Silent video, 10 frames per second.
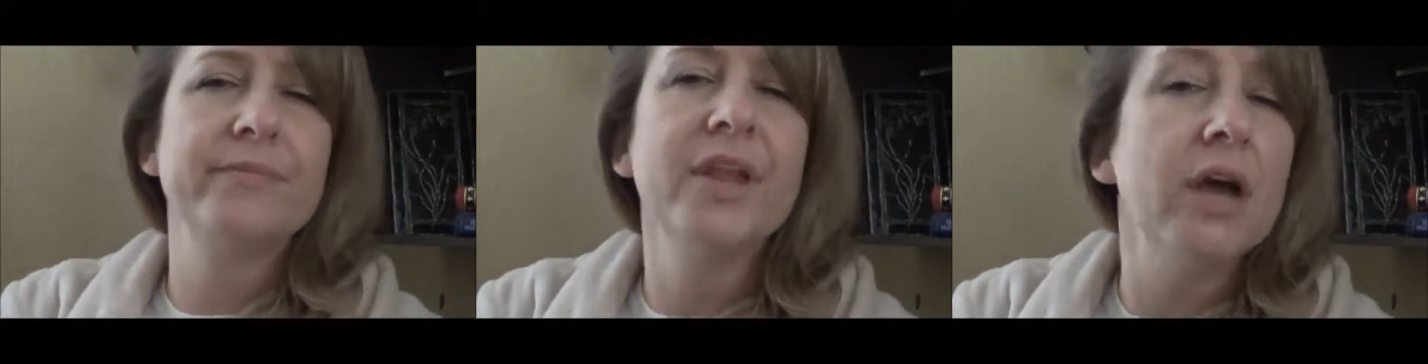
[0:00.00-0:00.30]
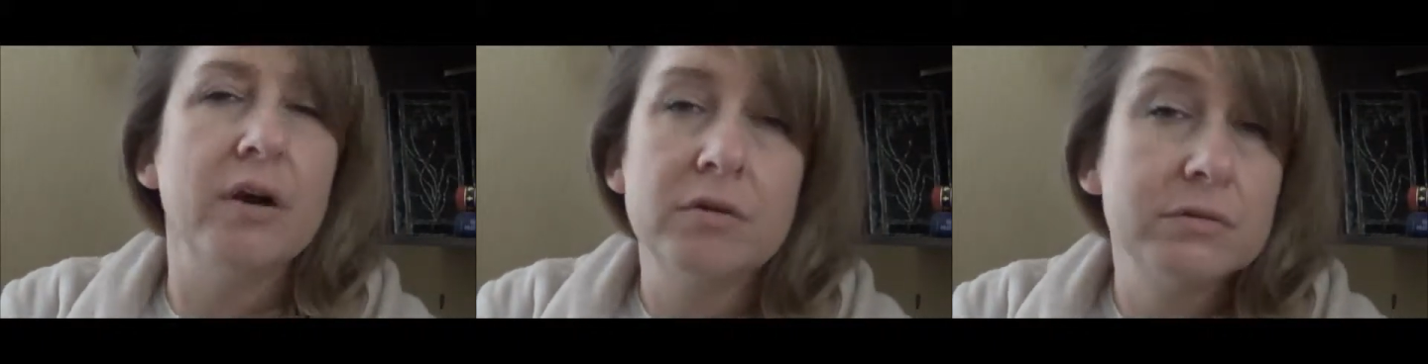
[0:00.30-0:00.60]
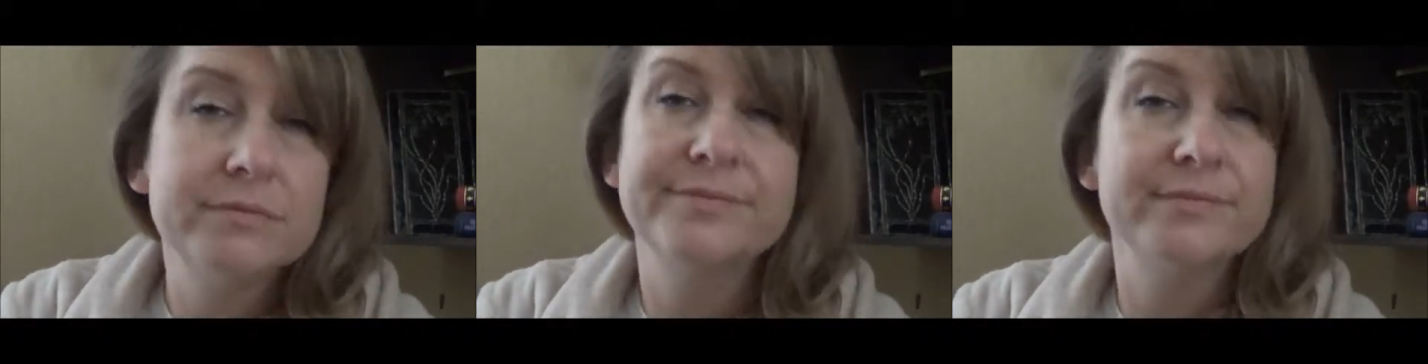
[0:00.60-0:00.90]
no,
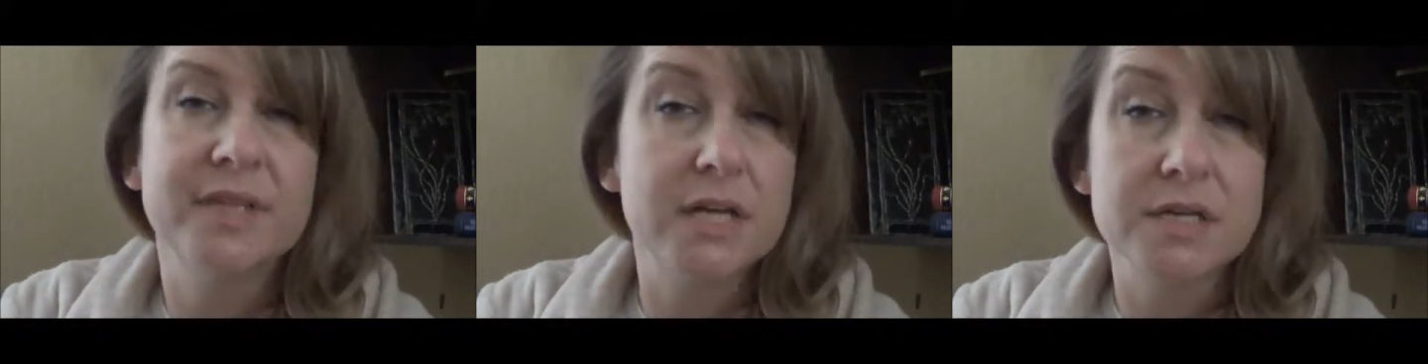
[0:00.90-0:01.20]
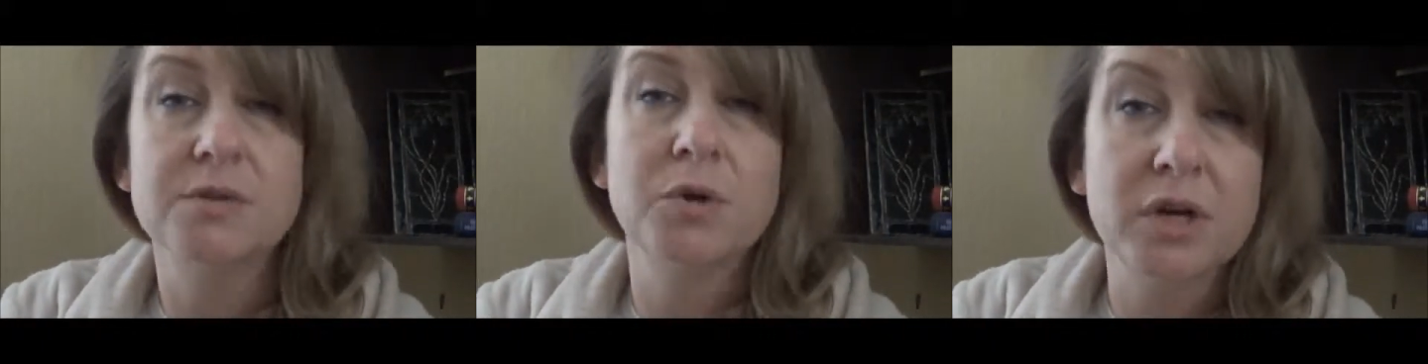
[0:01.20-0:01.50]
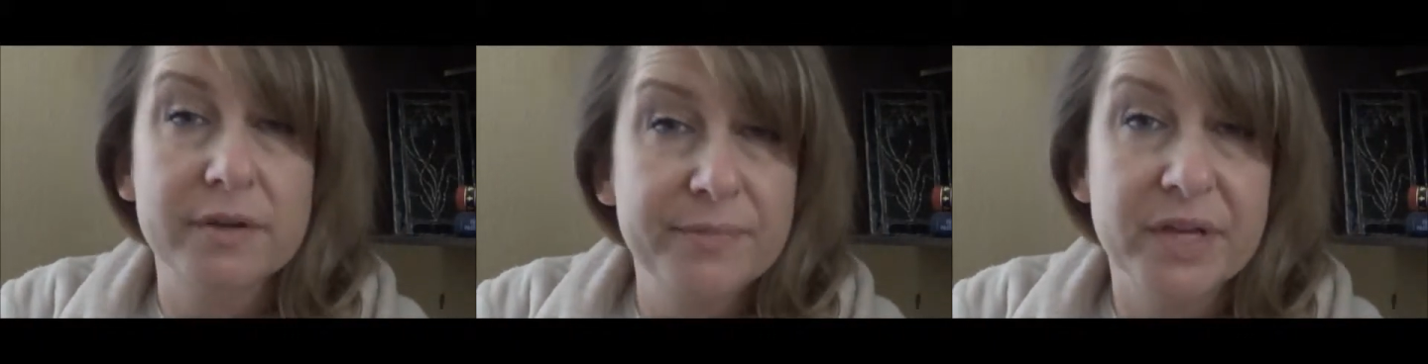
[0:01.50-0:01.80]
that doesn't
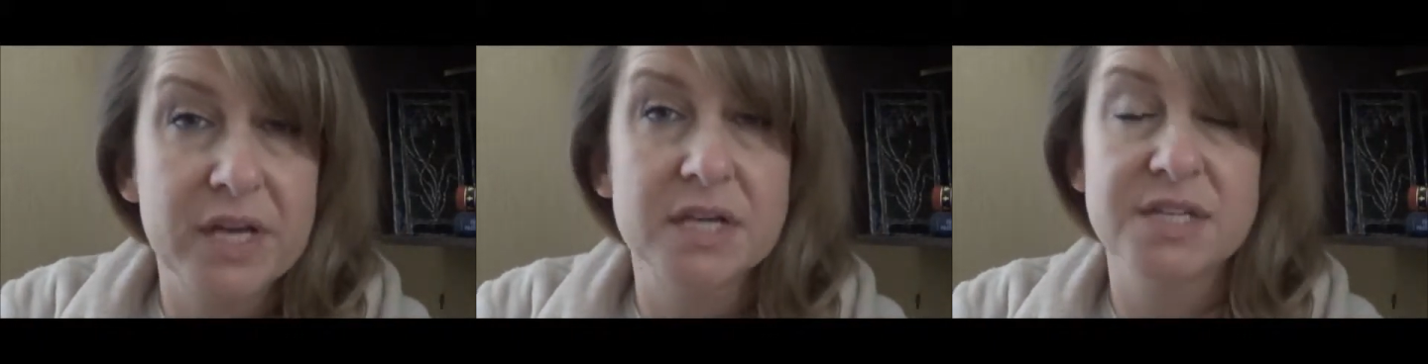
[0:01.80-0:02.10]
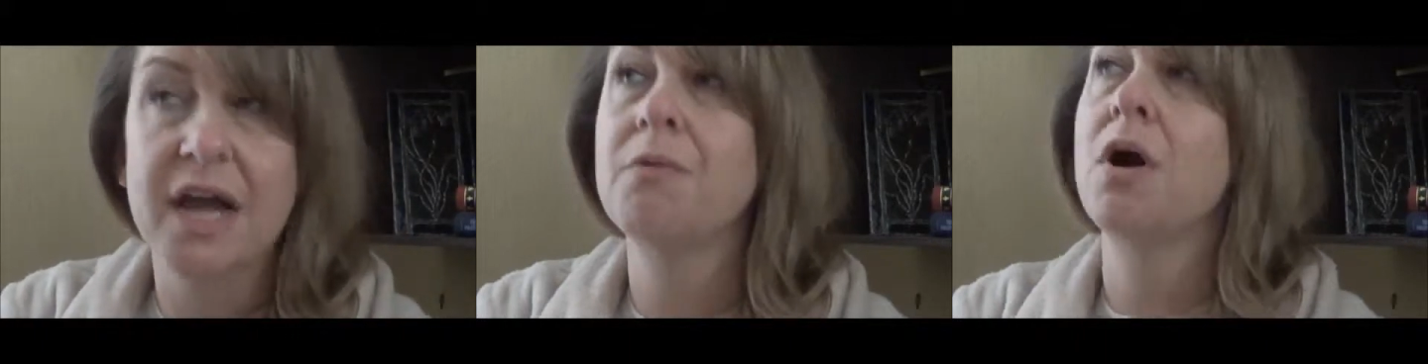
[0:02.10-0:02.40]
work, because I